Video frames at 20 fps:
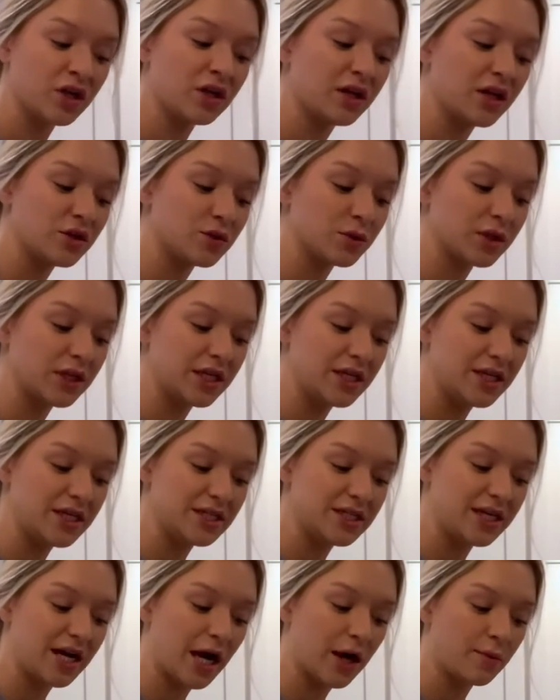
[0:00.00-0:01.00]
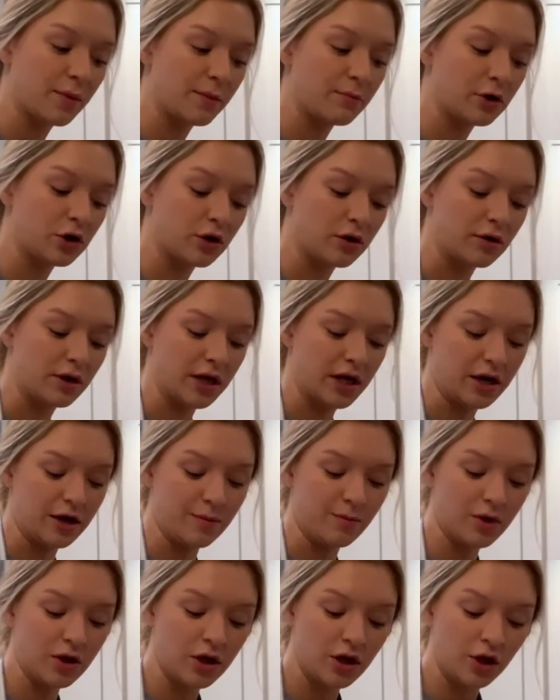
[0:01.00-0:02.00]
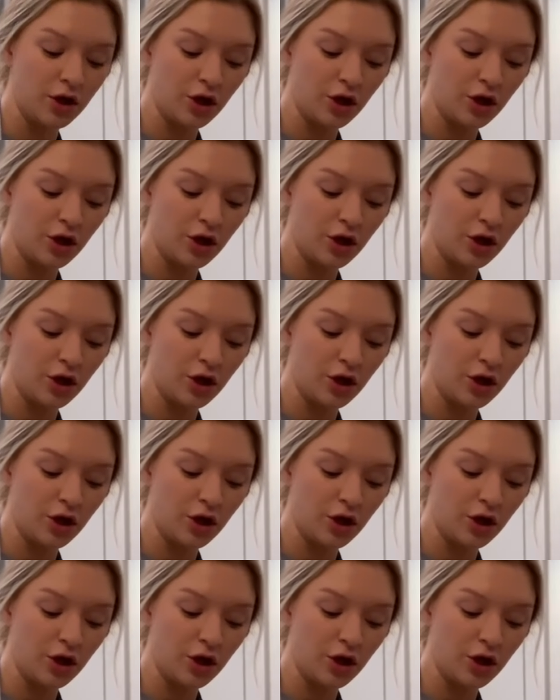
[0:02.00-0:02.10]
That's really easy. I remember growing up